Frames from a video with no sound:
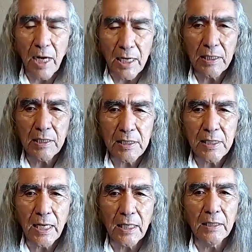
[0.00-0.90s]
right this
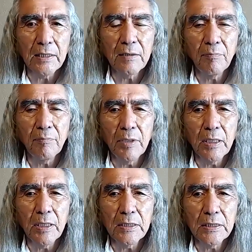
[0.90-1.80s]
second,
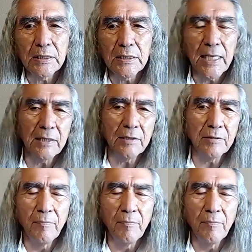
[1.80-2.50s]
because it's taken